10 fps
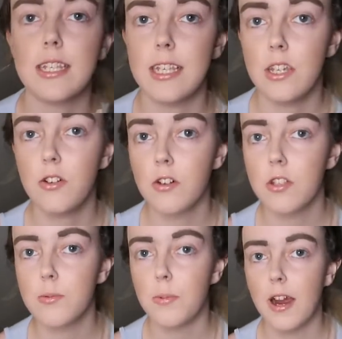
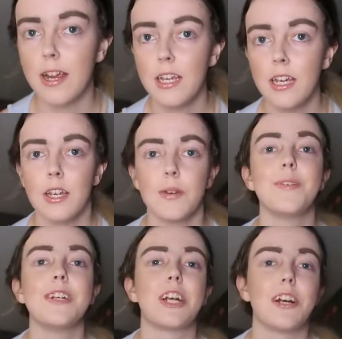Secret spray,
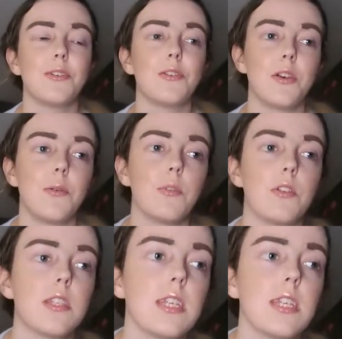which I also want to